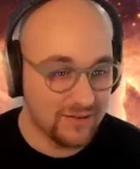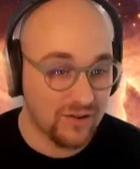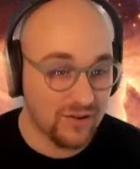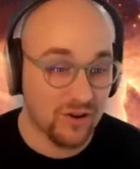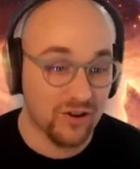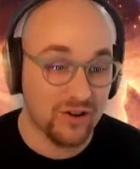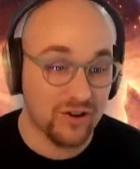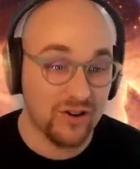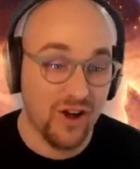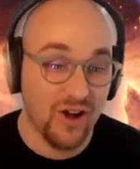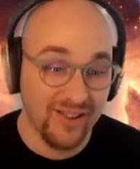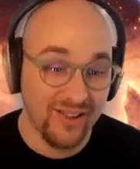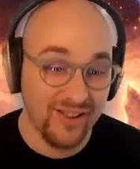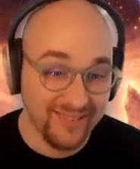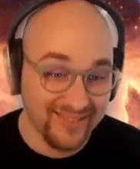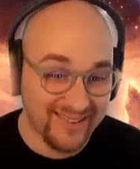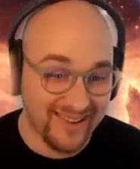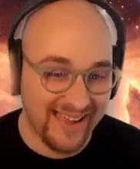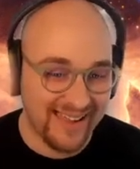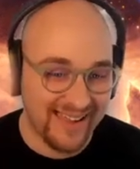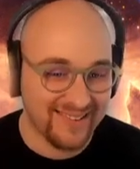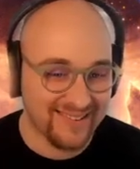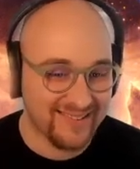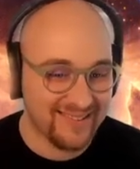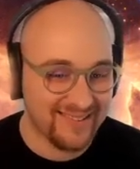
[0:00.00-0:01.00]

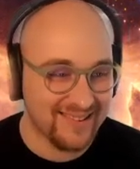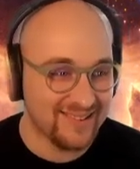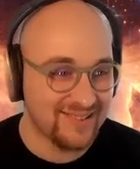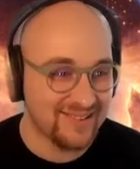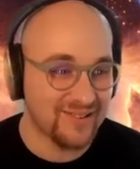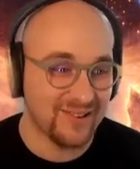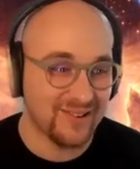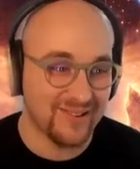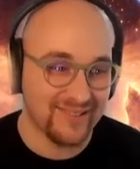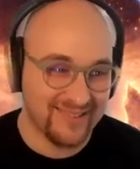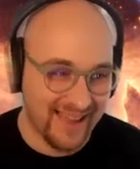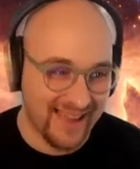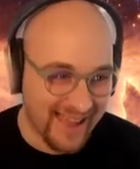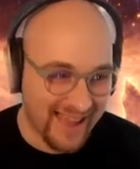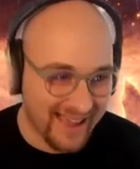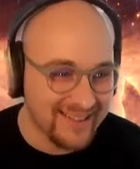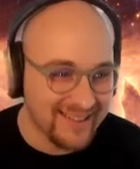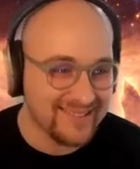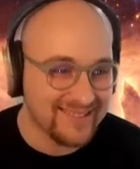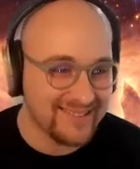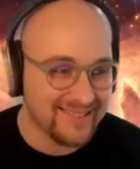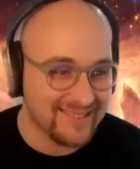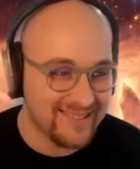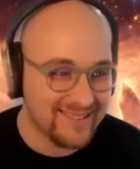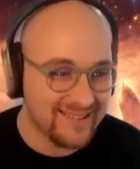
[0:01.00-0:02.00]

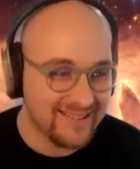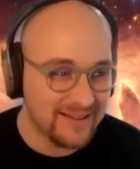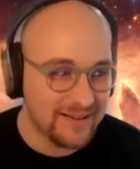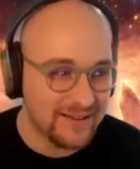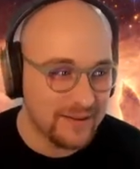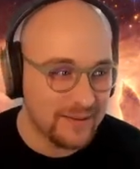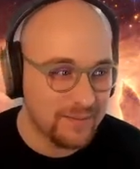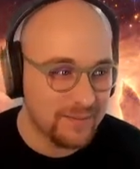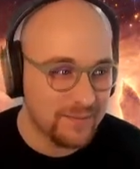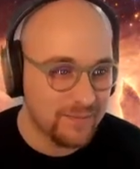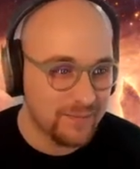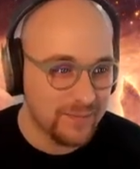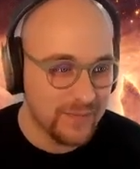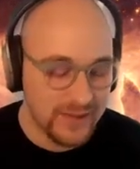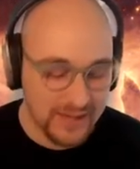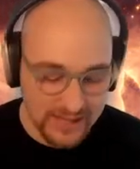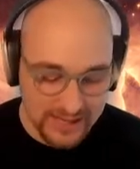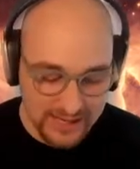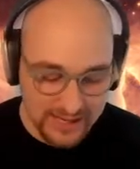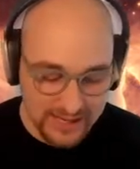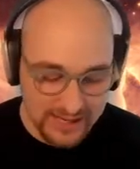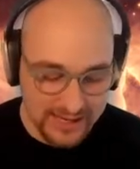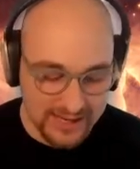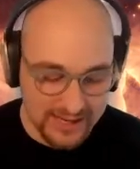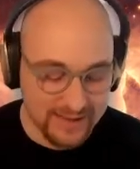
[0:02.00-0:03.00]
.content.text
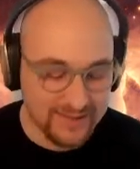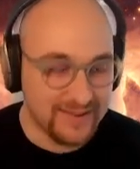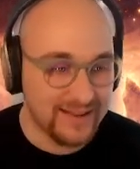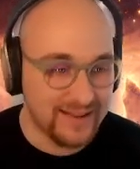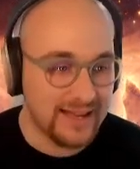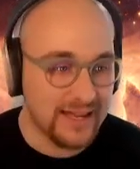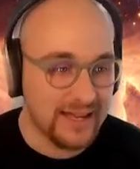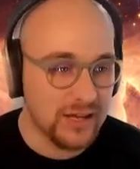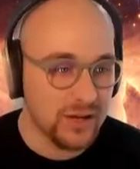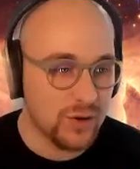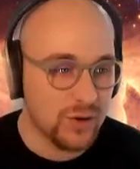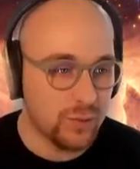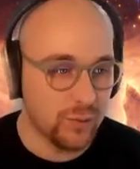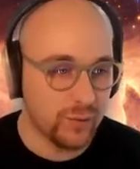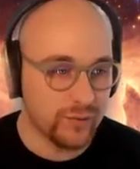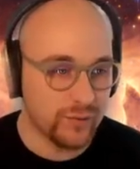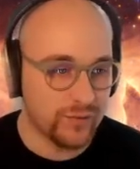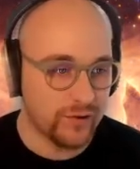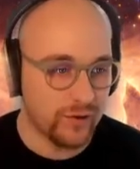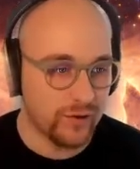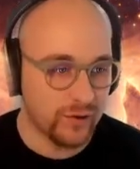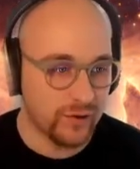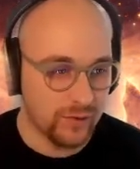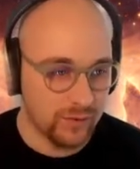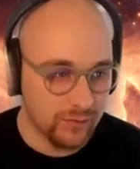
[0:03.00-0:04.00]
is equal
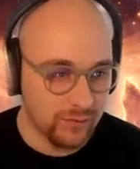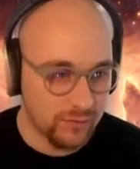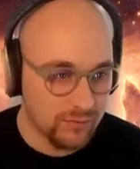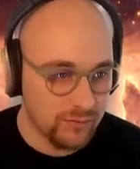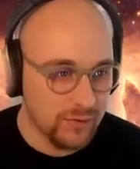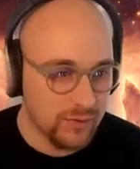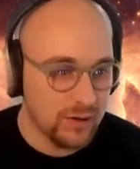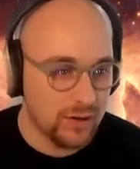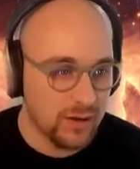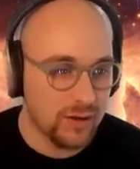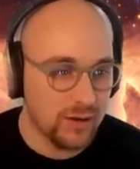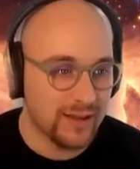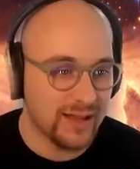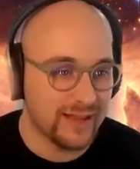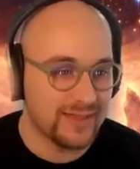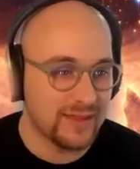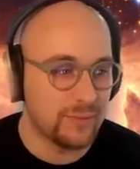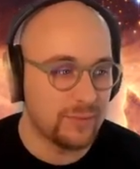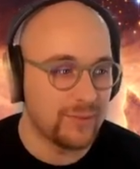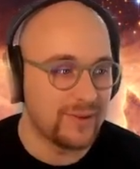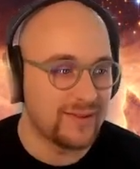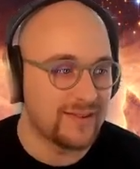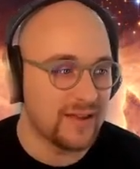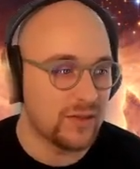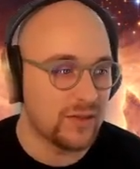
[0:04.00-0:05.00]
to, and I think
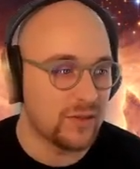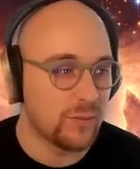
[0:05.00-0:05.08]
we said the